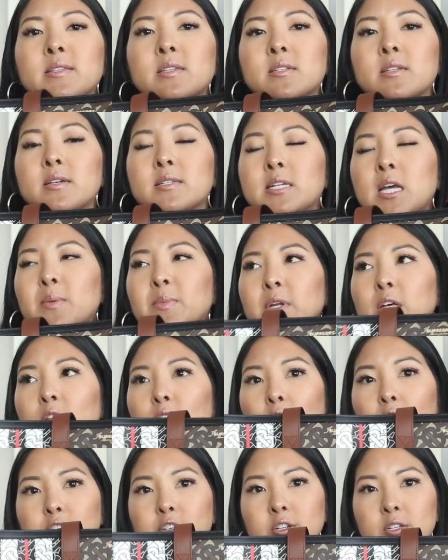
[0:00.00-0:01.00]
It does come in a
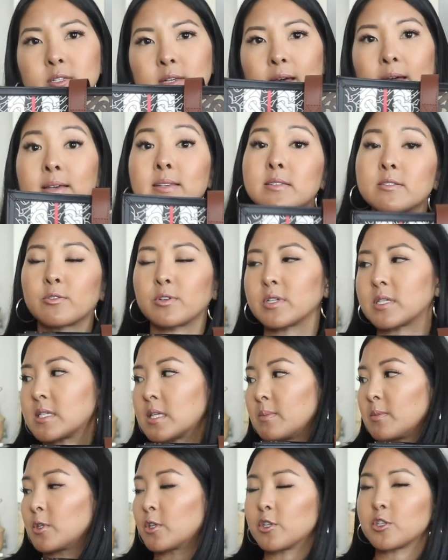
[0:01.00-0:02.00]
larger size, sort of
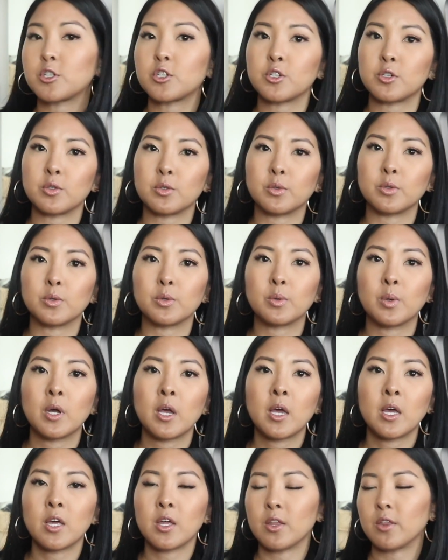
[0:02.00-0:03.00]
similar to
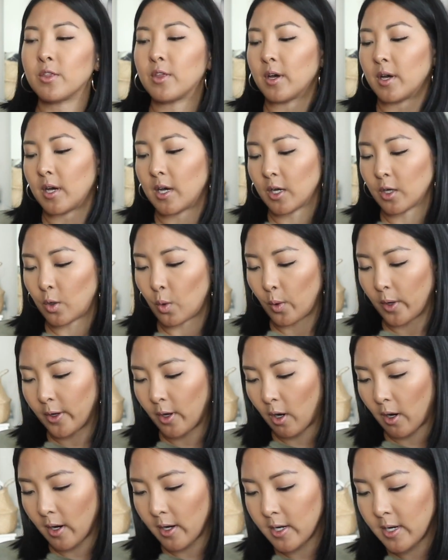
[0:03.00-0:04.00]
the
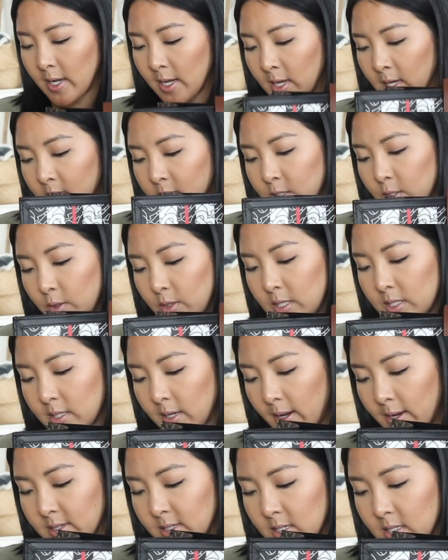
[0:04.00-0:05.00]
Goyard. So the
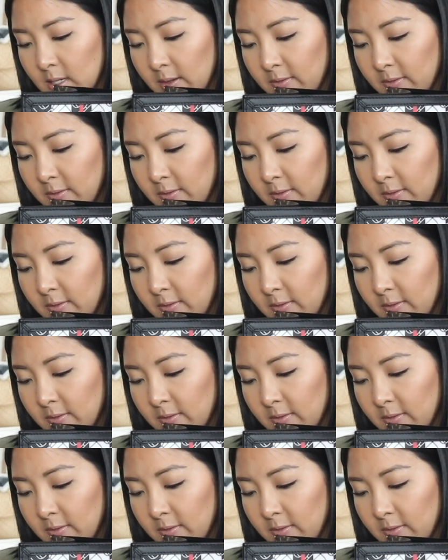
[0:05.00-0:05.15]
sizes